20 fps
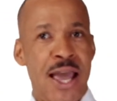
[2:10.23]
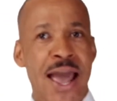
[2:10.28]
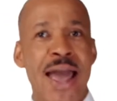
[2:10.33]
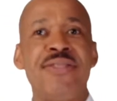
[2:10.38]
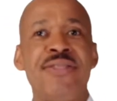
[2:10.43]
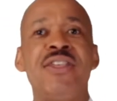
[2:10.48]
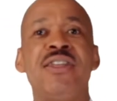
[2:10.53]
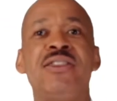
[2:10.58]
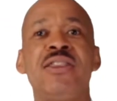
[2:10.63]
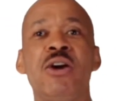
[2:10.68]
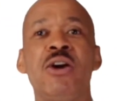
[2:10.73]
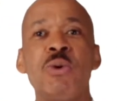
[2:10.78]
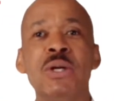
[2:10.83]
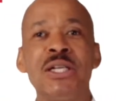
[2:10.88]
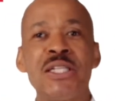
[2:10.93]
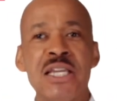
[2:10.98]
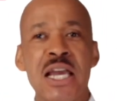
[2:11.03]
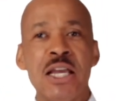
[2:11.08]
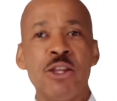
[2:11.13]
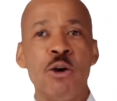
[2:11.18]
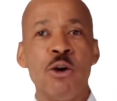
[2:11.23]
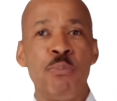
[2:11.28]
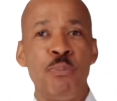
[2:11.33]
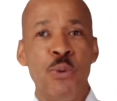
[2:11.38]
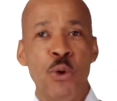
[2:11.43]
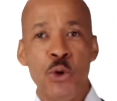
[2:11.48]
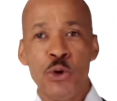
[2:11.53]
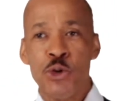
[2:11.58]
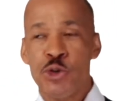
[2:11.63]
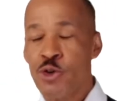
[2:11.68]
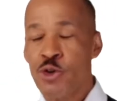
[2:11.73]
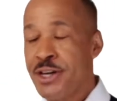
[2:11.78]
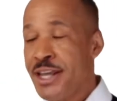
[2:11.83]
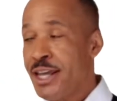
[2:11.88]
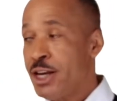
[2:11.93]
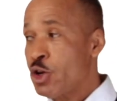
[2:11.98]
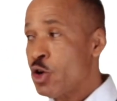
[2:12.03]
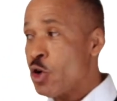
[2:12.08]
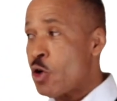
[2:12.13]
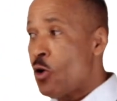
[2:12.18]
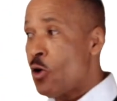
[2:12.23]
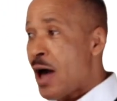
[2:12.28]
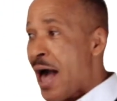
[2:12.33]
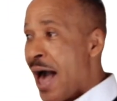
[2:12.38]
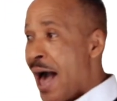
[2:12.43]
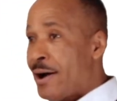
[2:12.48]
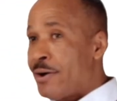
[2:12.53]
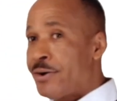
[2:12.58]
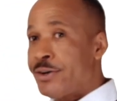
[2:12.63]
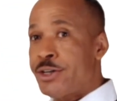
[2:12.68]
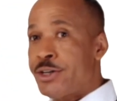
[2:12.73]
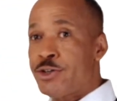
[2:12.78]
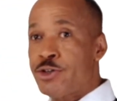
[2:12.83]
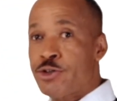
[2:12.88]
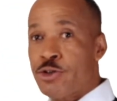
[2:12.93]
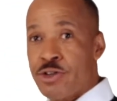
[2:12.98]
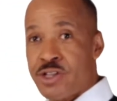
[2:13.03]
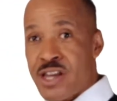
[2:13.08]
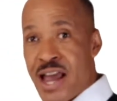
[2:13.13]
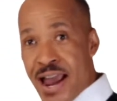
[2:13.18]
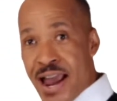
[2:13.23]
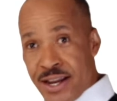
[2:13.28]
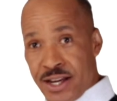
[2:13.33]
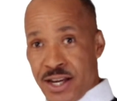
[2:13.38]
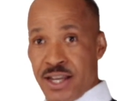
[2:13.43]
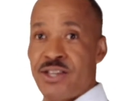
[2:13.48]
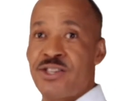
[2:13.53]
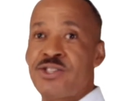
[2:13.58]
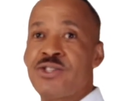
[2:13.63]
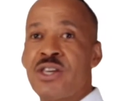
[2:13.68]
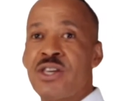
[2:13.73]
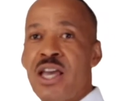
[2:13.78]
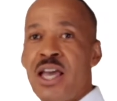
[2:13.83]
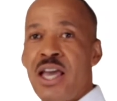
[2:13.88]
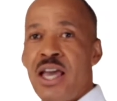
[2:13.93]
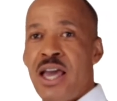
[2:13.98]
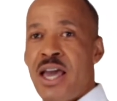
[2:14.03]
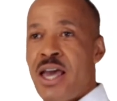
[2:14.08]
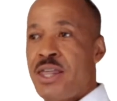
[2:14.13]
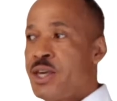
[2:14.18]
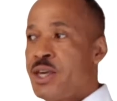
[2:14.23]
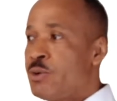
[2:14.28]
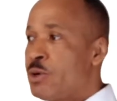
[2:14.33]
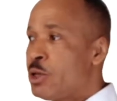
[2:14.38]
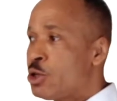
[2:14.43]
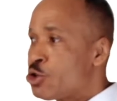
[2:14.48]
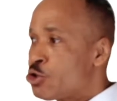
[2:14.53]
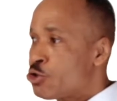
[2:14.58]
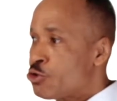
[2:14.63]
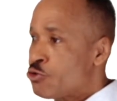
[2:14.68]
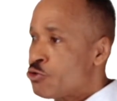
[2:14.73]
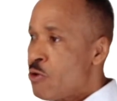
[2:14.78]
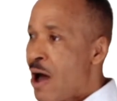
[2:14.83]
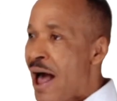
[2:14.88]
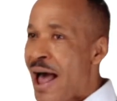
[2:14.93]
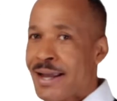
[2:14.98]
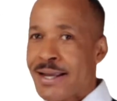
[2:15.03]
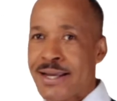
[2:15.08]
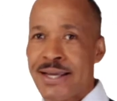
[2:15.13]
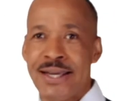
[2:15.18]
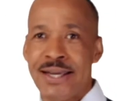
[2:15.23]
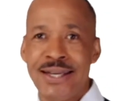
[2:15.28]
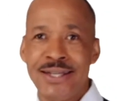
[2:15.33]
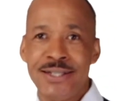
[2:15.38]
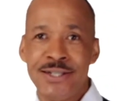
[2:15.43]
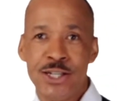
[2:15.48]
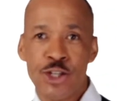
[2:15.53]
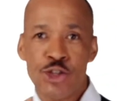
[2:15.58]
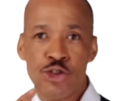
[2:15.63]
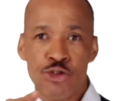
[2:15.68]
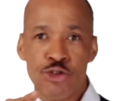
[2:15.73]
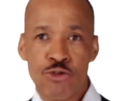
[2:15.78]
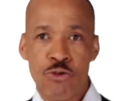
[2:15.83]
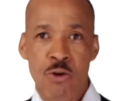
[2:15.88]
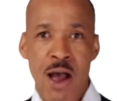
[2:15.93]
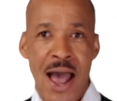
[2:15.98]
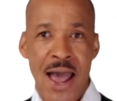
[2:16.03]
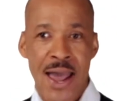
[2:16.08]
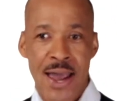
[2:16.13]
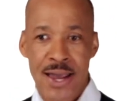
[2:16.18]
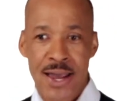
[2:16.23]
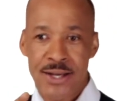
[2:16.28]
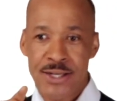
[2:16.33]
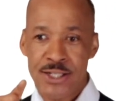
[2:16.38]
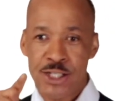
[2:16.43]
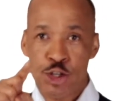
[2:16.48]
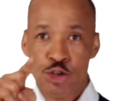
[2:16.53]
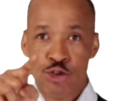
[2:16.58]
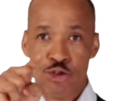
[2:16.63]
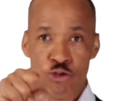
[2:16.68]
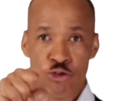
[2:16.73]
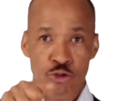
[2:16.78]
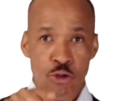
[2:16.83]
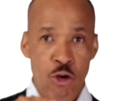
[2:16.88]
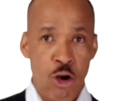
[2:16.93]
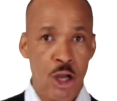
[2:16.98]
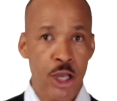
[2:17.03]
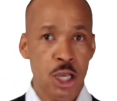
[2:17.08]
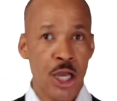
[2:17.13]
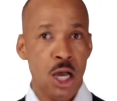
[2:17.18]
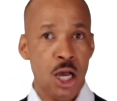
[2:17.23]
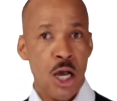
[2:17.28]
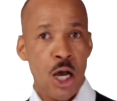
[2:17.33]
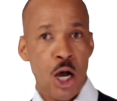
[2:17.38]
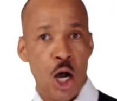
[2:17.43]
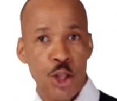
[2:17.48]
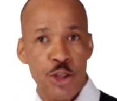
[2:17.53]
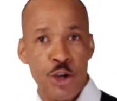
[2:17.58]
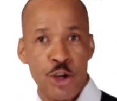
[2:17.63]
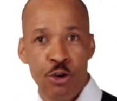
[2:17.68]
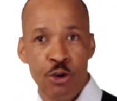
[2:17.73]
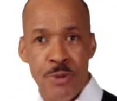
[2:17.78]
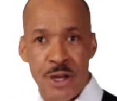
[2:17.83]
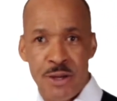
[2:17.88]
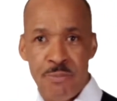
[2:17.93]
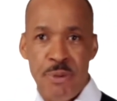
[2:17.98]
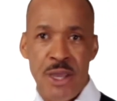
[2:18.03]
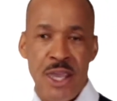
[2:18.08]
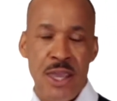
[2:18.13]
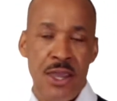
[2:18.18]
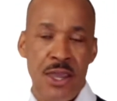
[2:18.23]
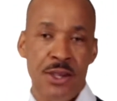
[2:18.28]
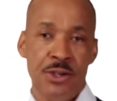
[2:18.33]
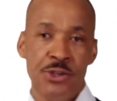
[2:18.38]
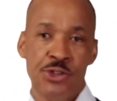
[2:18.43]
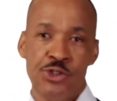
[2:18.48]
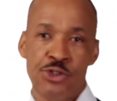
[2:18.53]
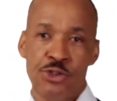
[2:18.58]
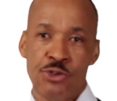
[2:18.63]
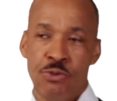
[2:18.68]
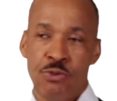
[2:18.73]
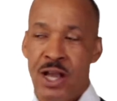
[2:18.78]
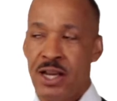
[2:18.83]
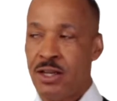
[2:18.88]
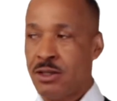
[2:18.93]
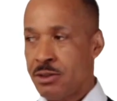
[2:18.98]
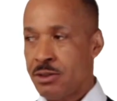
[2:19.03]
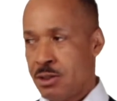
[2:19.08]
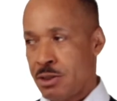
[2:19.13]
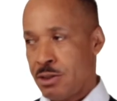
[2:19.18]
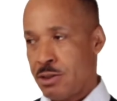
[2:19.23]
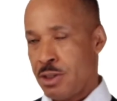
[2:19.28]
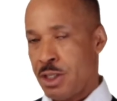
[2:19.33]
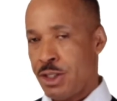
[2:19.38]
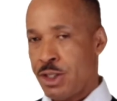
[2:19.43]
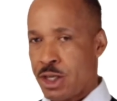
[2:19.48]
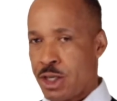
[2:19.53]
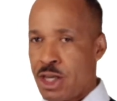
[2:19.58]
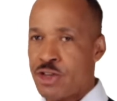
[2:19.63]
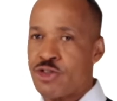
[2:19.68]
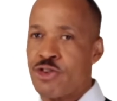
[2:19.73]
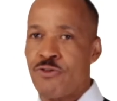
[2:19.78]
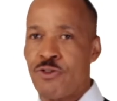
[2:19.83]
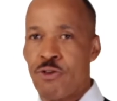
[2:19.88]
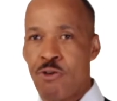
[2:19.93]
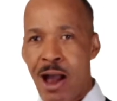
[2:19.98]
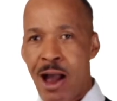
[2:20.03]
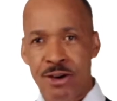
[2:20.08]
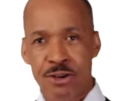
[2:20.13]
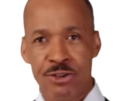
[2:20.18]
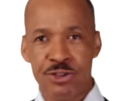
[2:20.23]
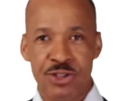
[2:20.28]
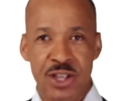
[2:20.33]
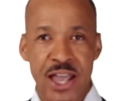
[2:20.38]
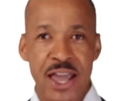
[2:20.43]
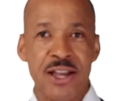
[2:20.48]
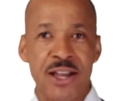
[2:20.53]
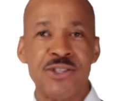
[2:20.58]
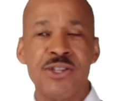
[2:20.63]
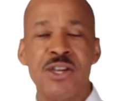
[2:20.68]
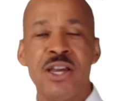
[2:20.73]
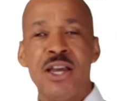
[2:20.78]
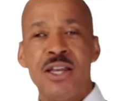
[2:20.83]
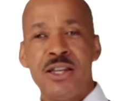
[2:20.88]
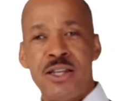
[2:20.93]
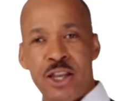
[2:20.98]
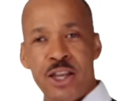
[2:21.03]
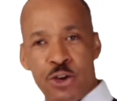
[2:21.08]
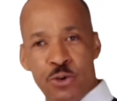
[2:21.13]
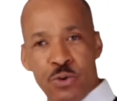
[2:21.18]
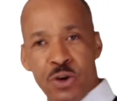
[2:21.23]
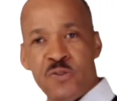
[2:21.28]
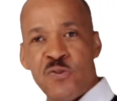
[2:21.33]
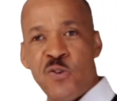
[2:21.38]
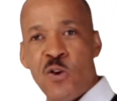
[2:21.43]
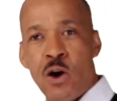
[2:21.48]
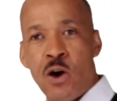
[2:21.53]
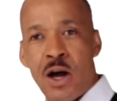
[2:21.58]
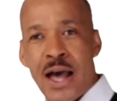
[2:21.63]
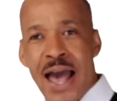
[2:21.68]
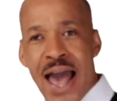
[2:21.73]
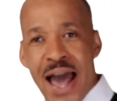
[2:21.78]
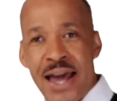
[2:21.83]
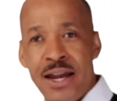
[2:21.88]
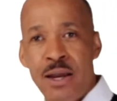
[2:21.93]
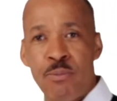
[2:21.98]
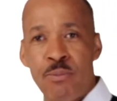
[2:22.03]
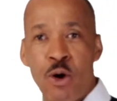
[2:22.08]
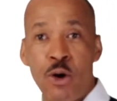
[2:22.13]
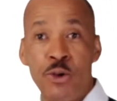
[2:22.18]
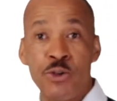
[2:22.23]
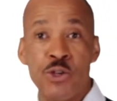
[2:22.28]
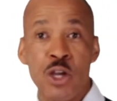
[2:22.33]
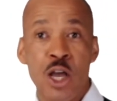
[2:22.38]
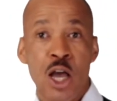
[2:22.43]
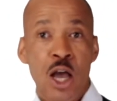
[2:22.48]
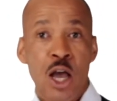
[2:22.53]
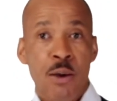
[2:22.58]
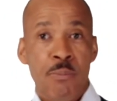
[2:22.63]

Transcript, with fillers: And then they will take the poison and go out in societies and they will strike and destroy and destroy other human beings. Well, in the case of the rattlesnakes, they do it for animals.